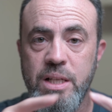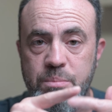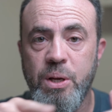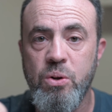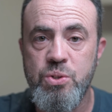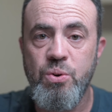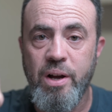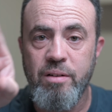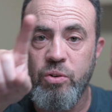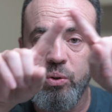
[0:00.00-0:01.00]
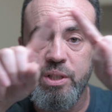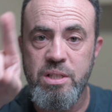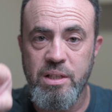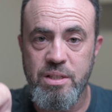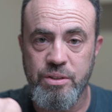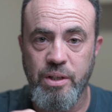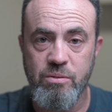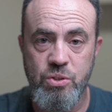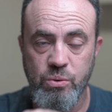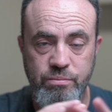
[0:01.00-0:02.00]
It's because you have all these things
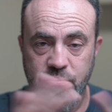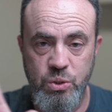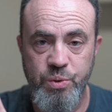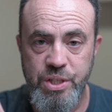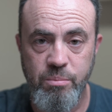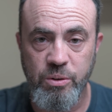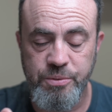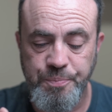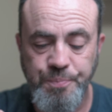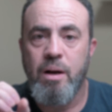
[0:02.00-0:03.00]
around, so switch them off.